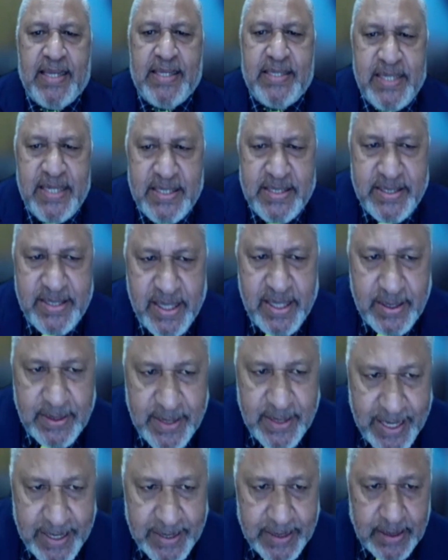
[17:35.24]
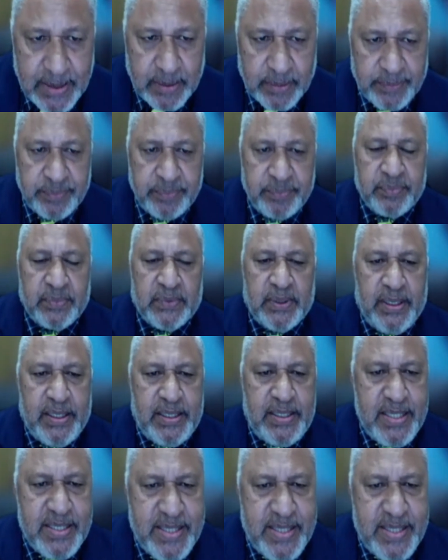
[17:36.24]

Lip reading: as is their right. It